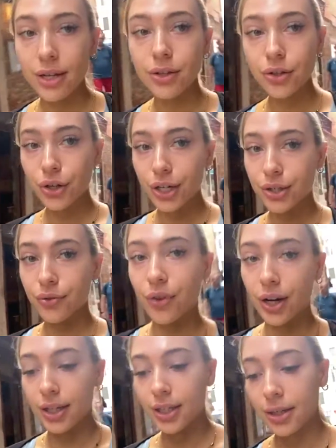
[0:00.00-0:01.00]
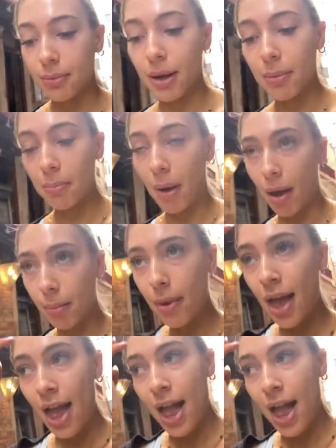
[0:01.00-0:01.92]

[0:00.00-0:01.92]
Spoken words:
In the streets of Venice to meet Mum,